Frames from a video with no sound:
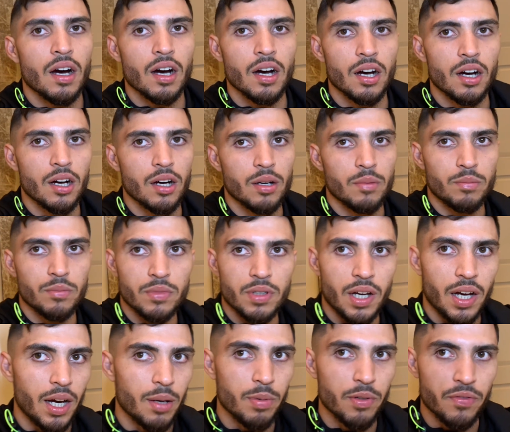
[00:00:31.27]
Um,
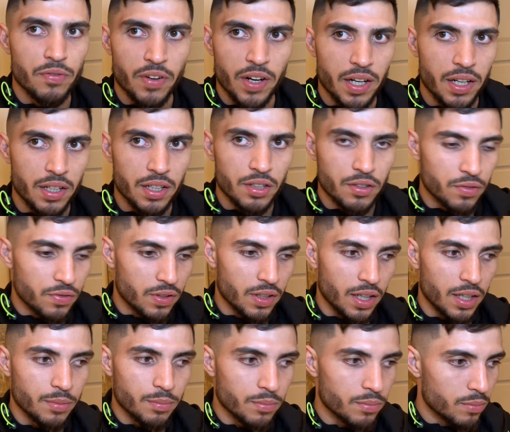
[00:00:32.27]
I've been fighting here for
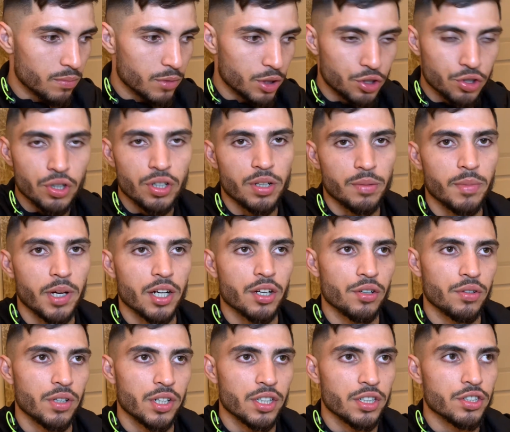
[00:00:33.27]
like majority of my
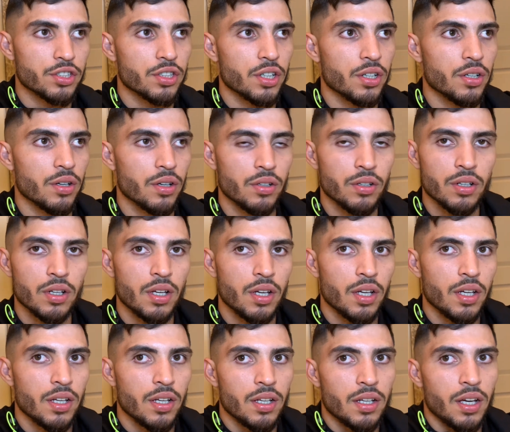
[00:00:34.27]
career, so
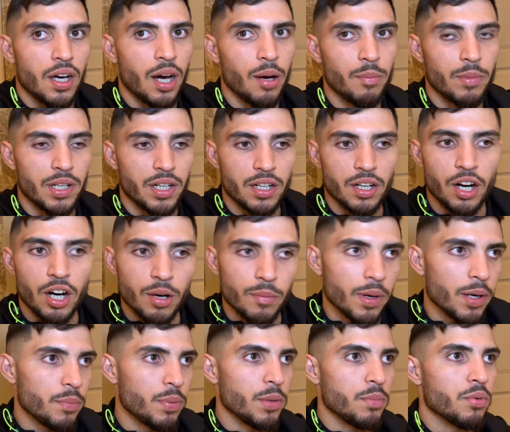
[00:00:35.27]
I mean, all
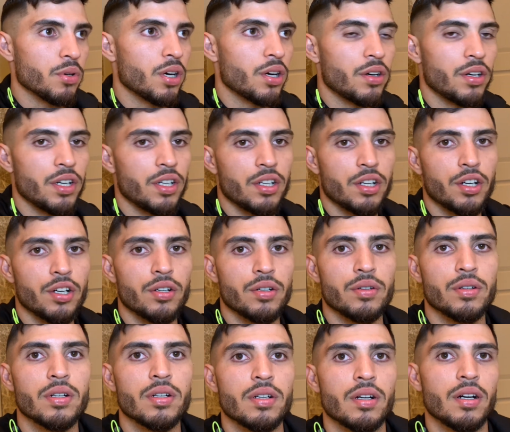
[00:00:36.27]
my people already know.
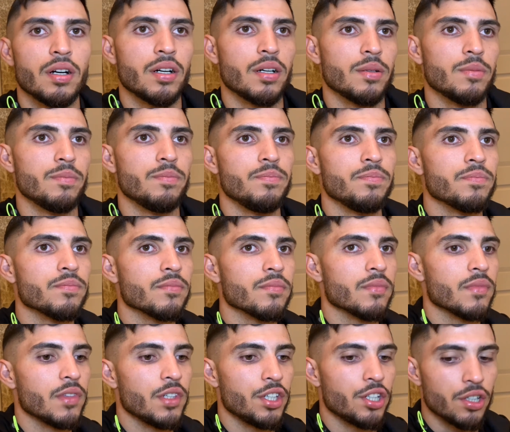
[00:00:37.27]
Um,
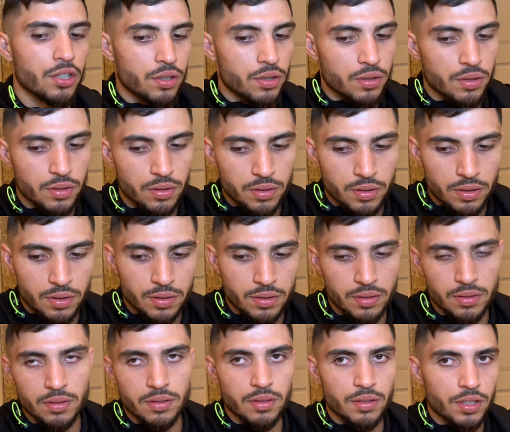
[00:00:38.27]
you know,
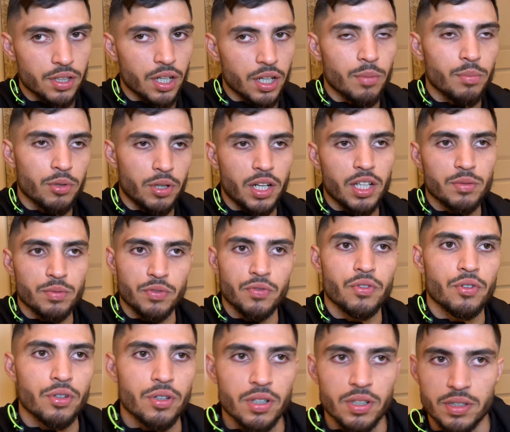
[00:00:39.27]
a couple days
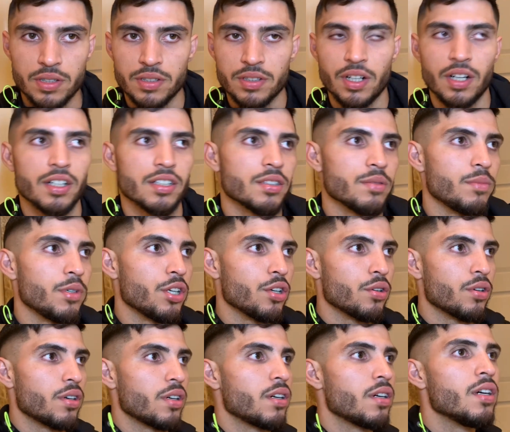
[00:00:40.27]
before to talk to me
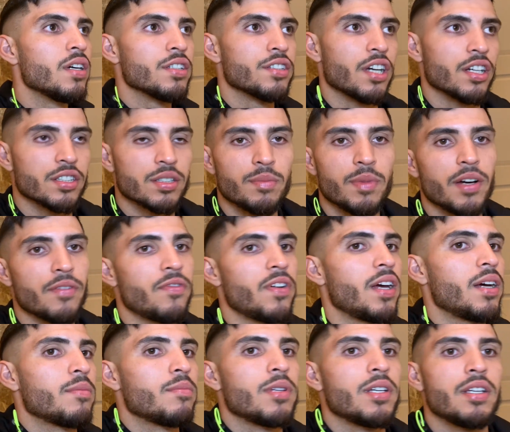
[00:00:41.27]
or talk to my
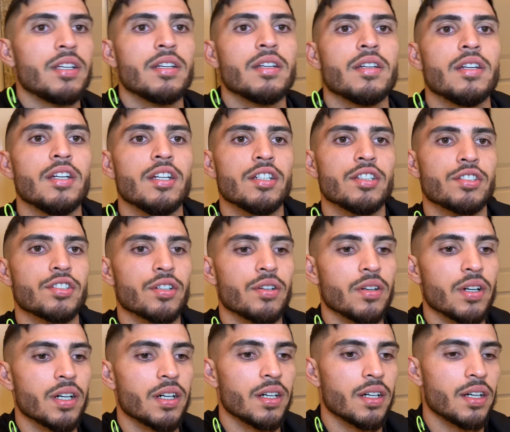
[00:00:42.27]
family. So
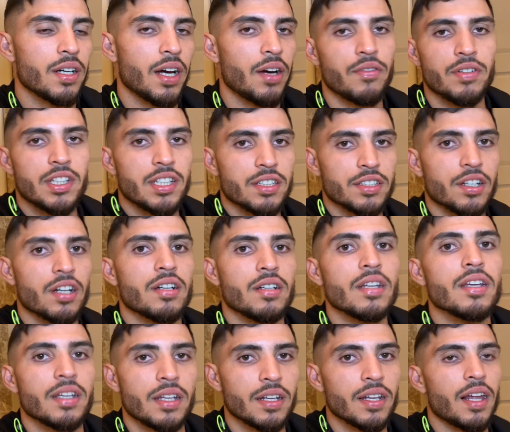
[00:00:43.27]
uh, everything's on,
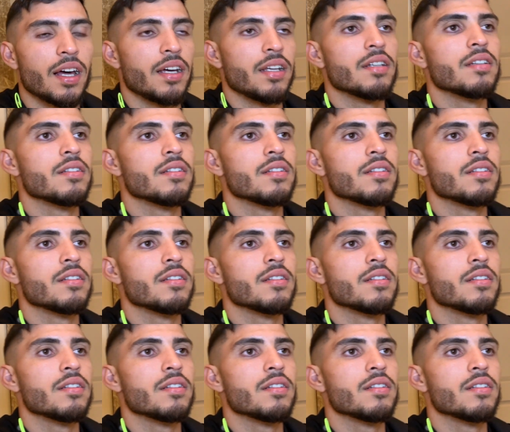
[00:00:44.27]
in line.